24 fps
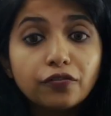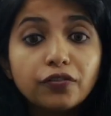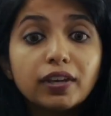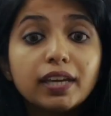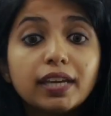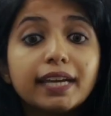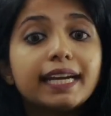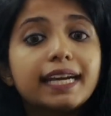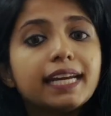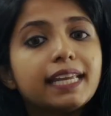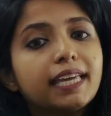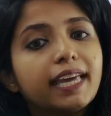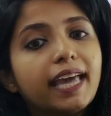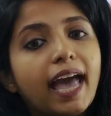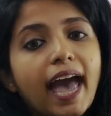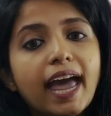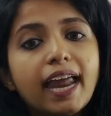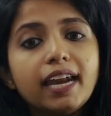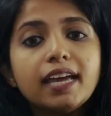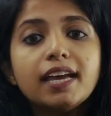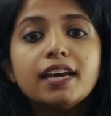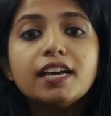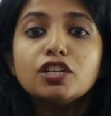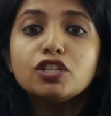fee. It
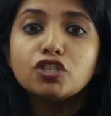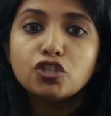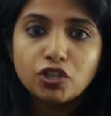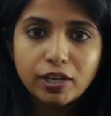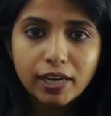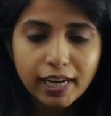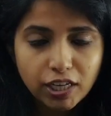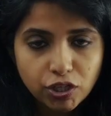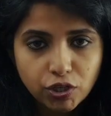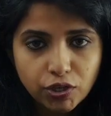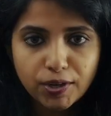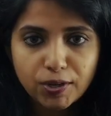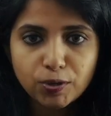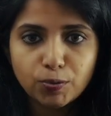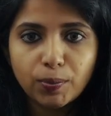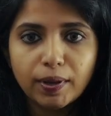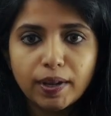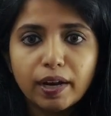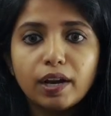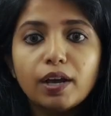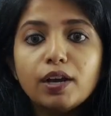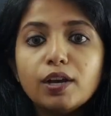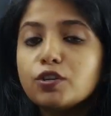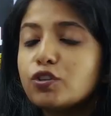can change as
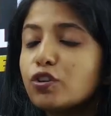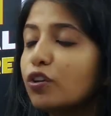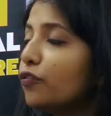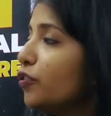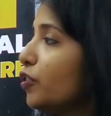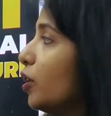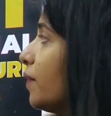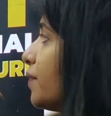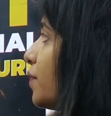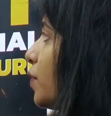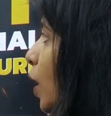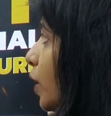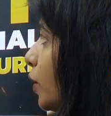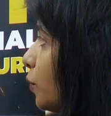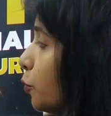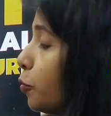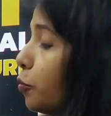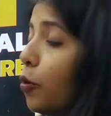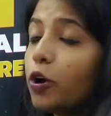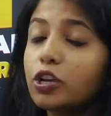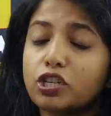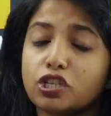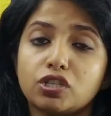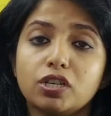well. So if you have not
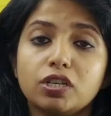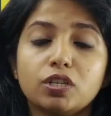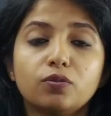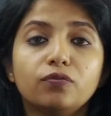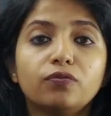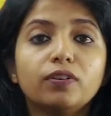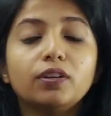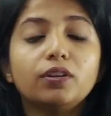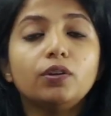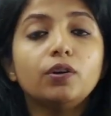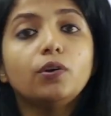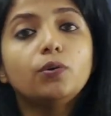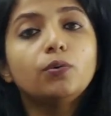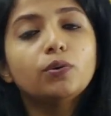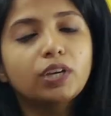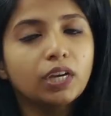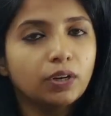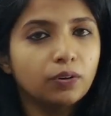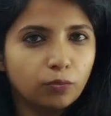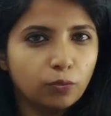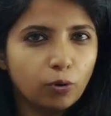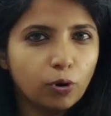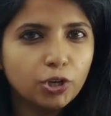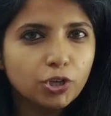watched this video, you
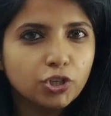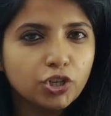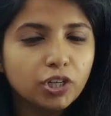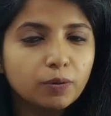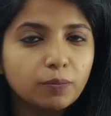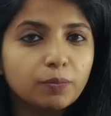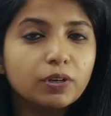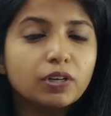can watch it